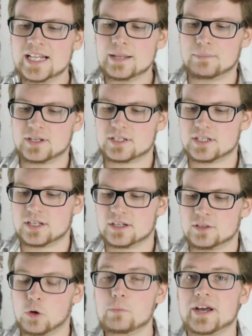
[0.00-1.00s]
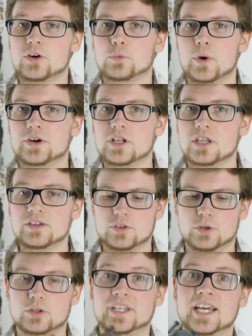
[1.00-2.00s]
but no matter where you live, you
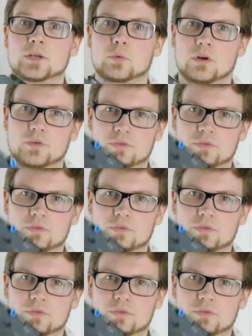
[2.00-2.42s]
could get one of